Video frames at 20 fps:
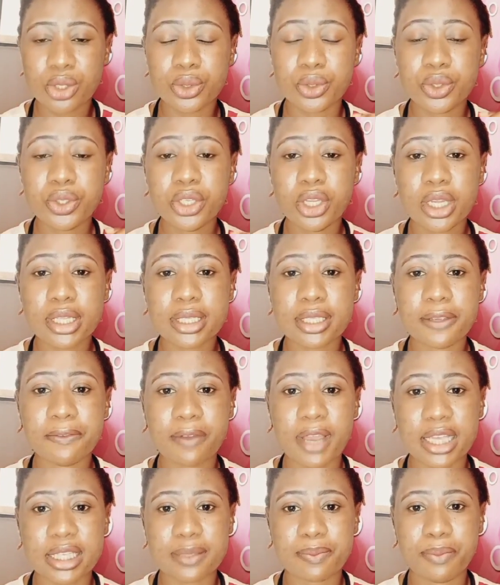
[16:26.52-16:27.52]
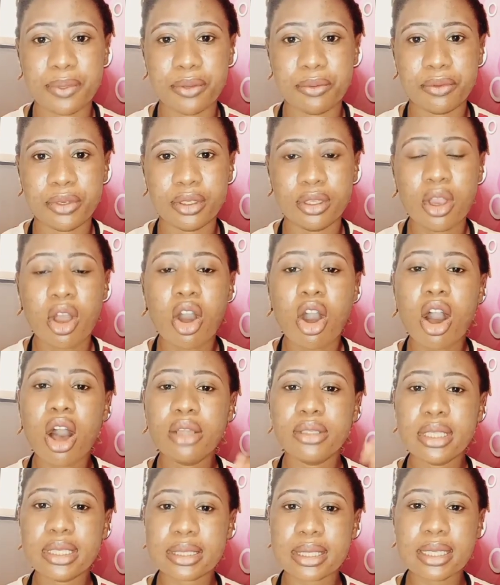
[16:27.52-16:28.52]
Do not give aspirin.
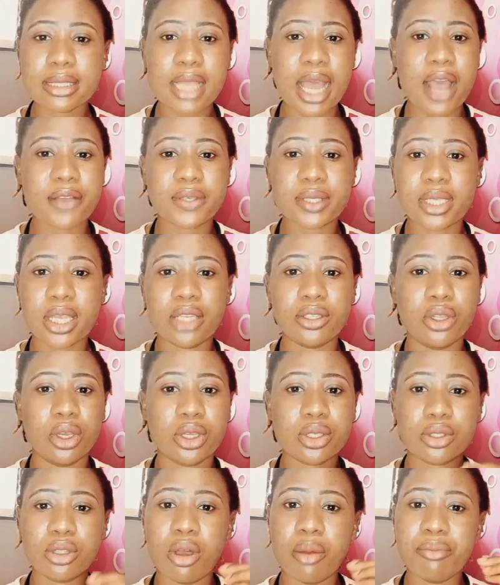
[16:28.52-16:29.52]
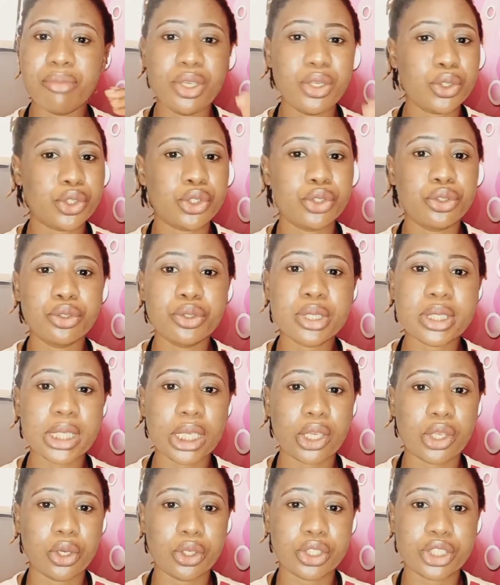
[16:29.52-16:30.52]
All these things I have said does not mean you shouldn't
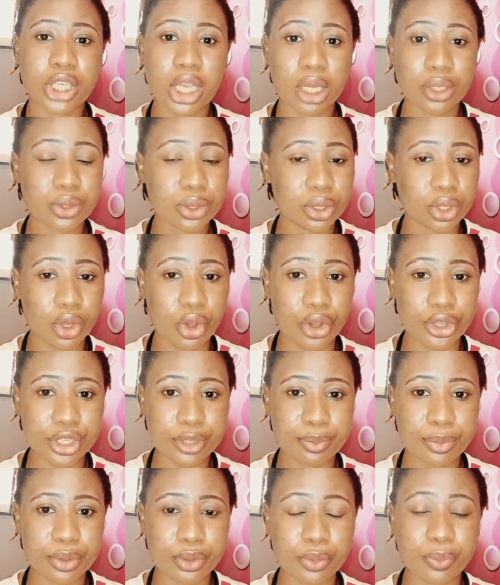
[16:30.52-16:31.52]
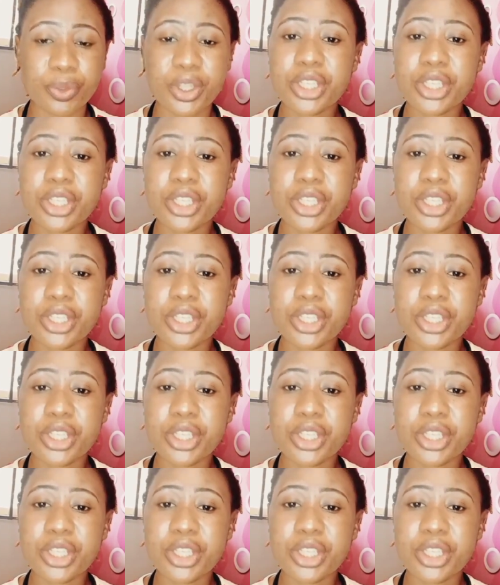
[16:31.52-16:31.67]
take your child to the hospital.